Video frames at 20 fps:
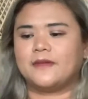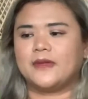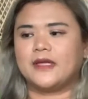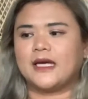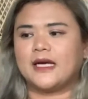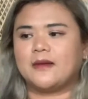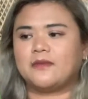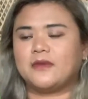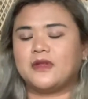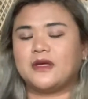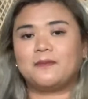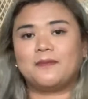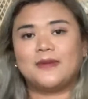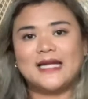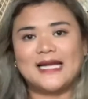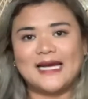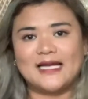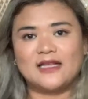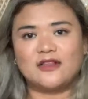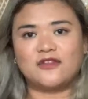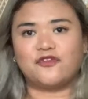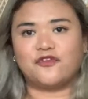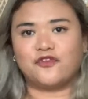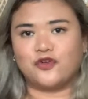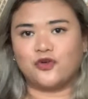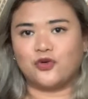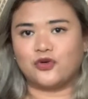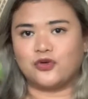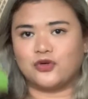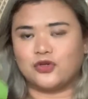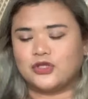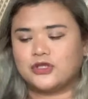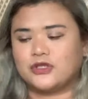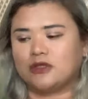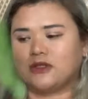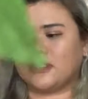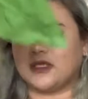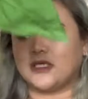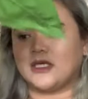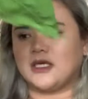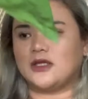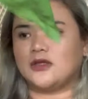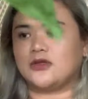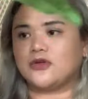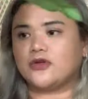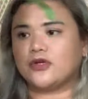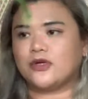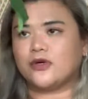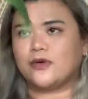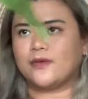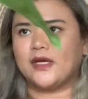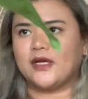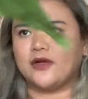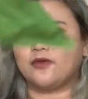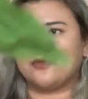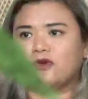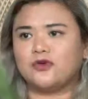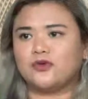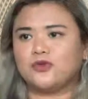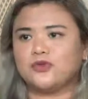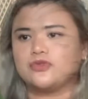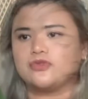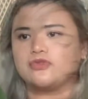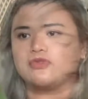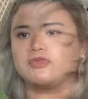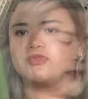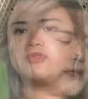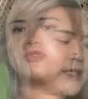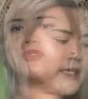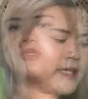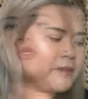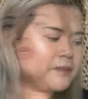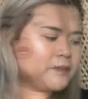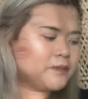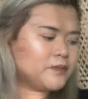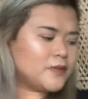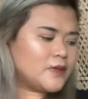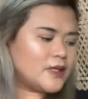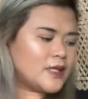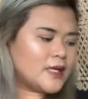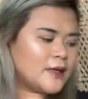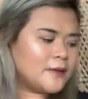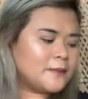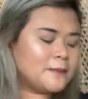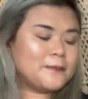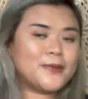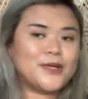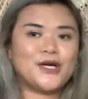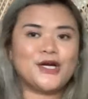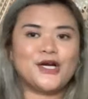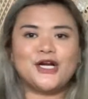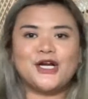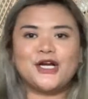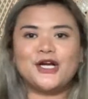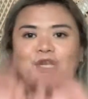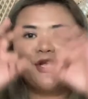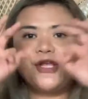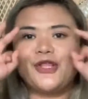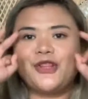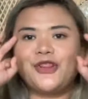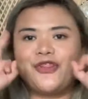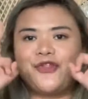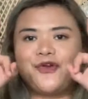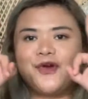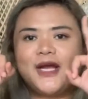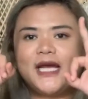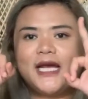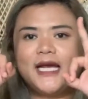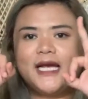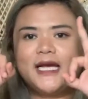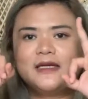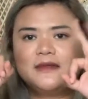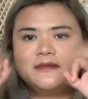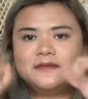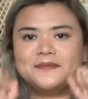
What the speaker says: Help the plant focus in growing roots. Tip number 3.